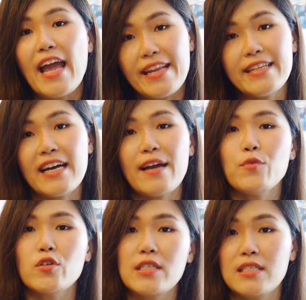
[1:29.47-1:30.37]
anytime
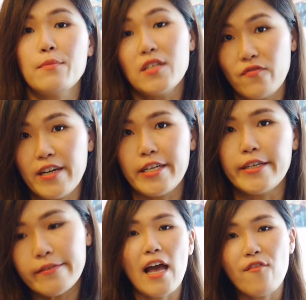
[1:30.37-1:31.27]
your system is
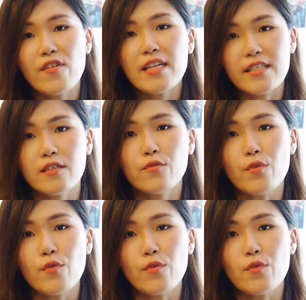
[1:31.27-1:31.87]
running. Having little